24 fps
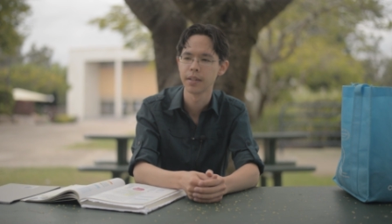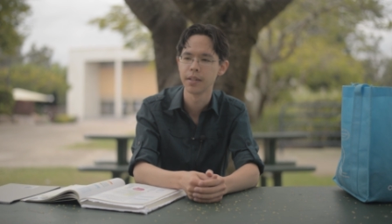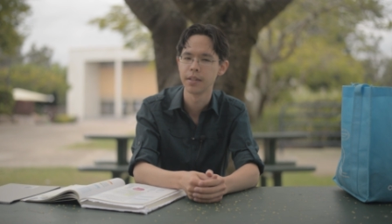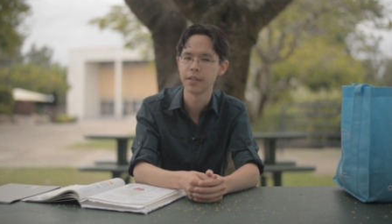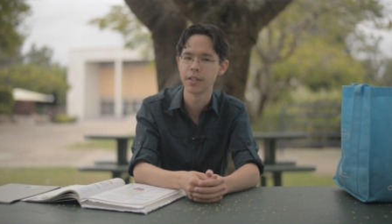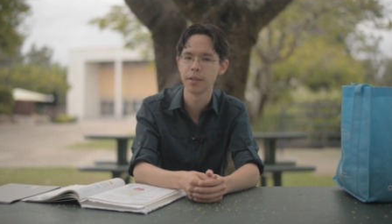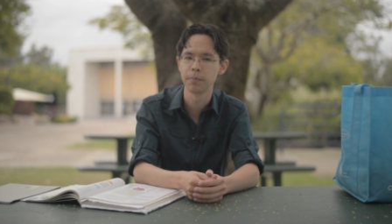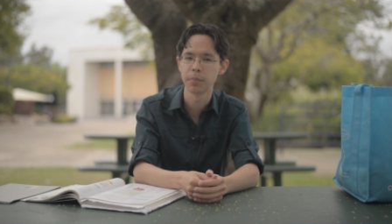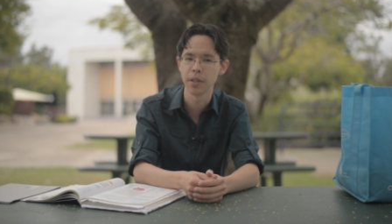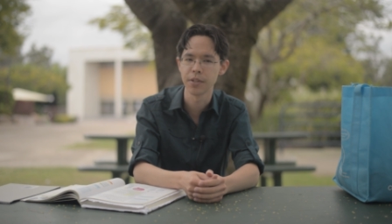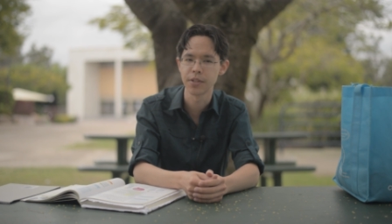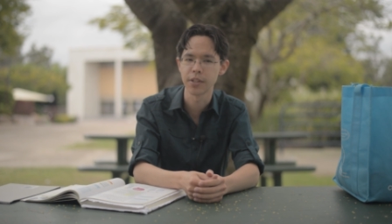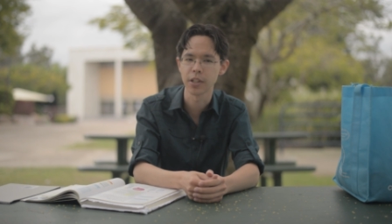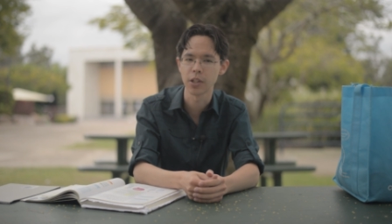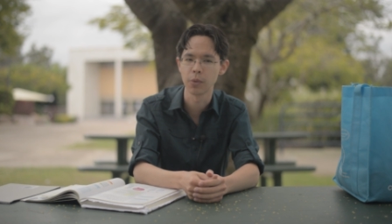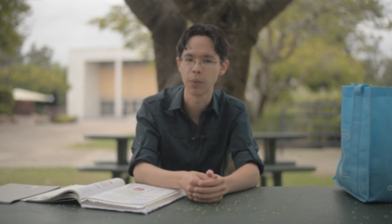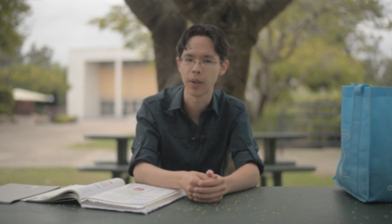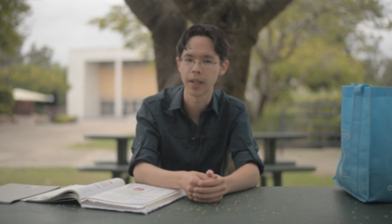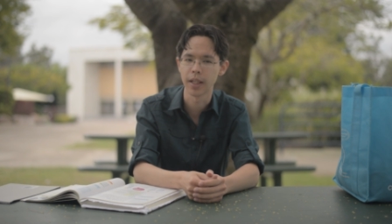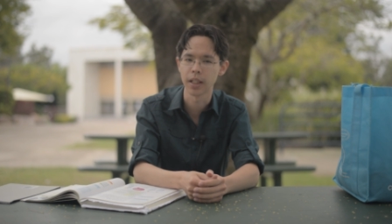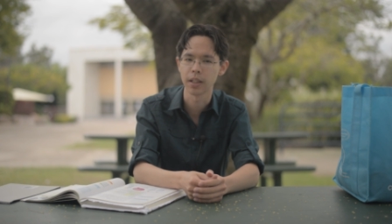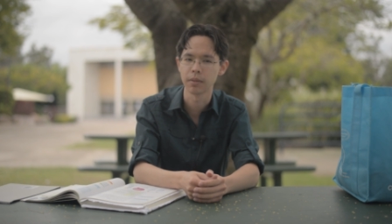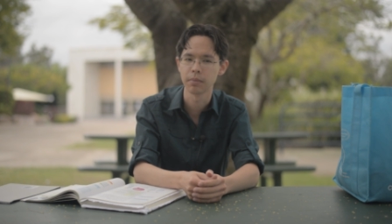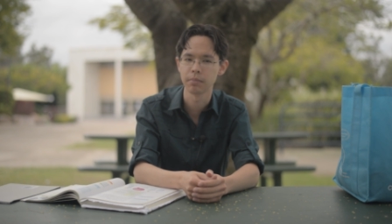simplistic
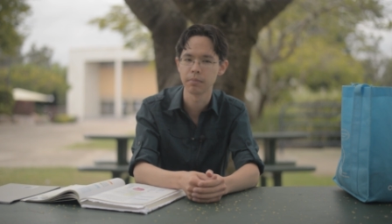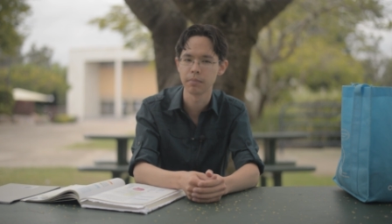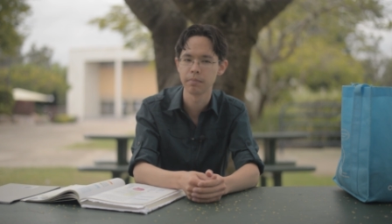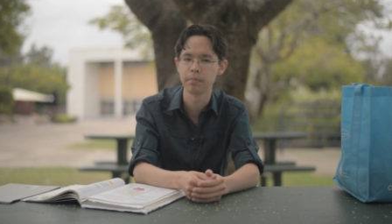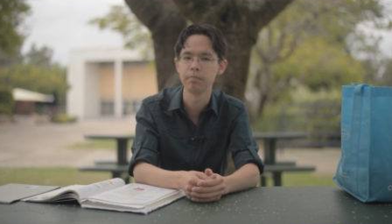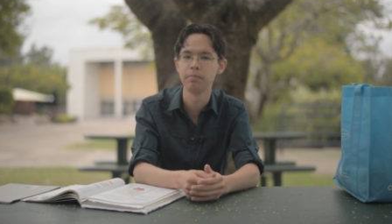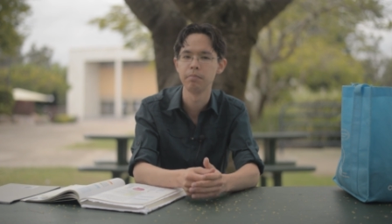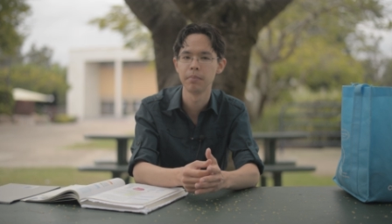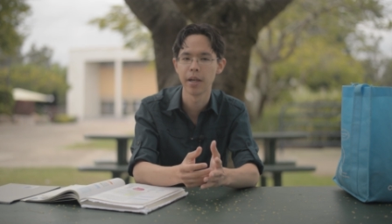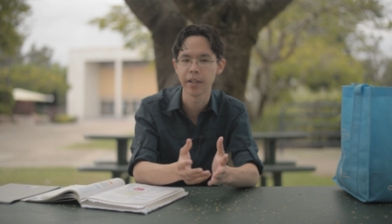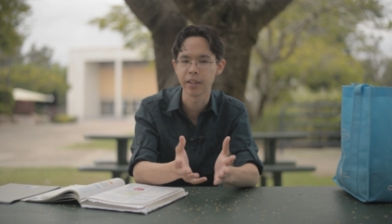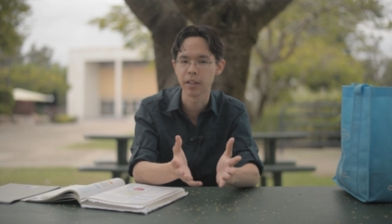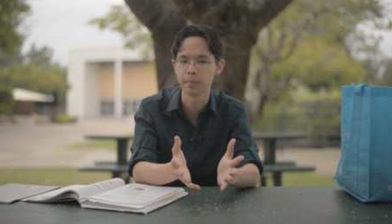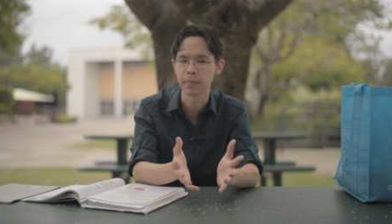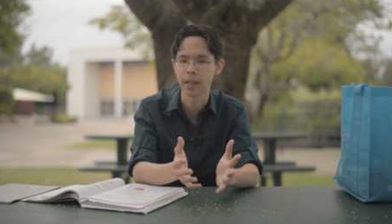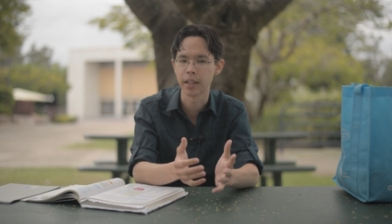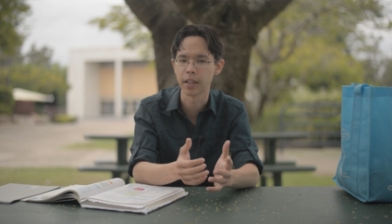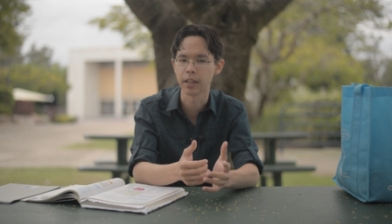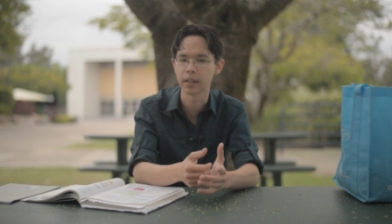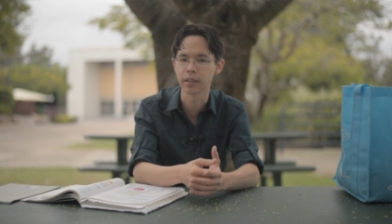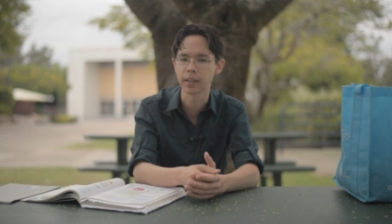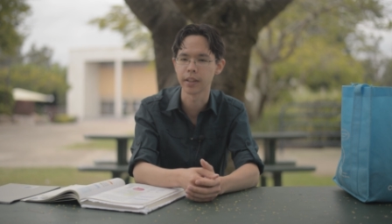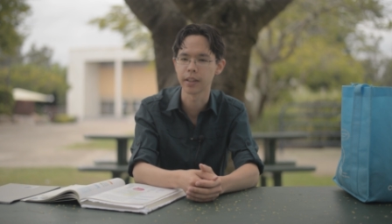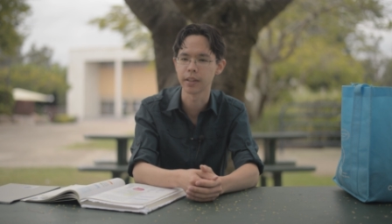way,
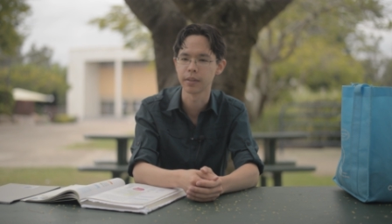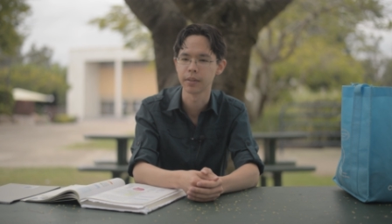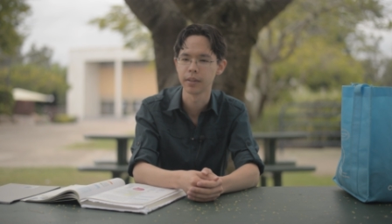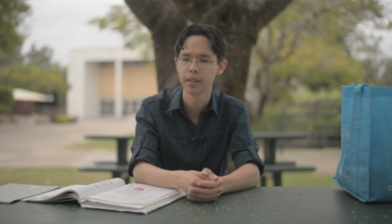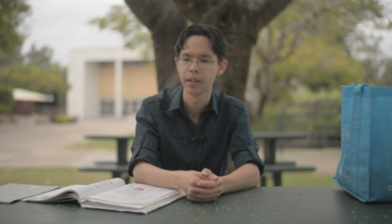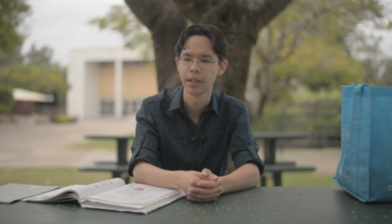mathematically.